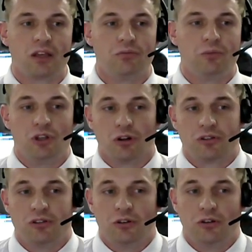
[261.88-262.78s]
You're
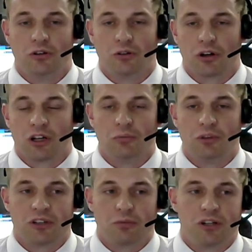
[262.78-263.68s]
not going to be
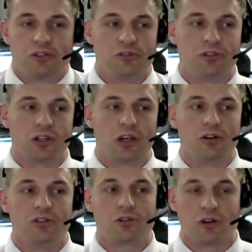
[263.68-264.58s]
subject to
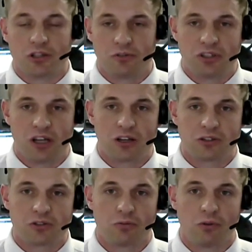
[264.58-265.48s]
security transfer
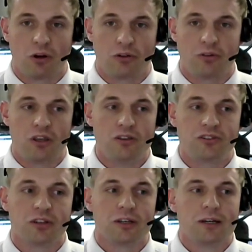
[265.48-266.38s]
tax on
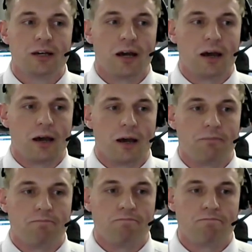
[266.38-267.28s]
these.
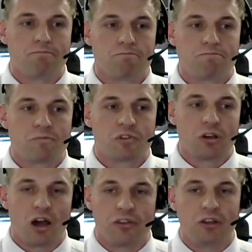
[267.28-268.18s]
So
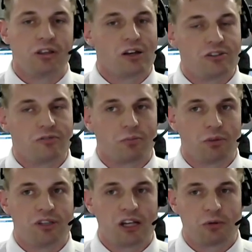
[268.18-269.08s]
yeah, I think that is, from
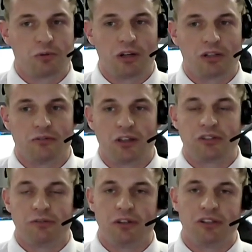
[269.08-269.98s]
a tax perspective,
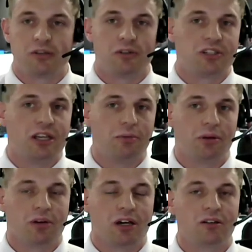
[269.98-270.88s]
that's definitely something to keep
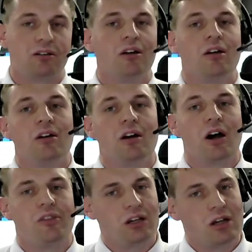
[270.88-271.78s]
in mind.
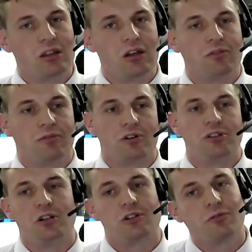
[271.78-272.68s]
I think another
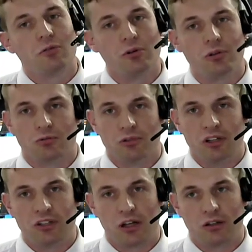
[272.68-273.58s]
advantage for your
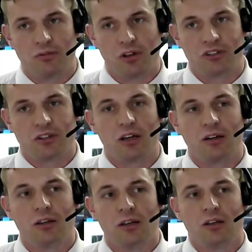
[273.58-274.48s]
retail
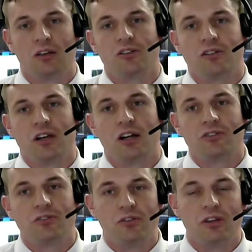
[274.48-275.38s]
investor is
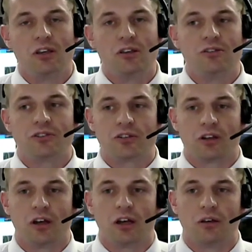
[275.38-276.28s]
that these
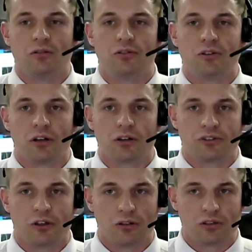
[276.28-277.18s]
dollar
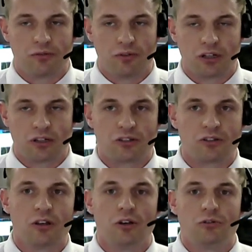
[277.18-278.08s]
custodial
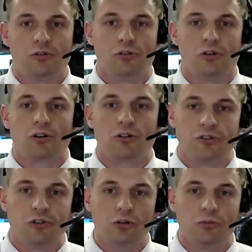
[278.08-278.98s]
certificates do not
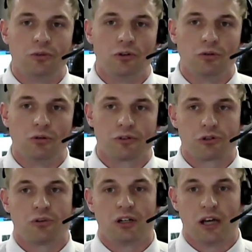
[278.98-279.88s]
consume your
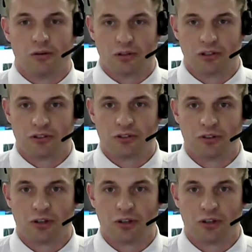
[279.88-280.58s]
offshore allowance.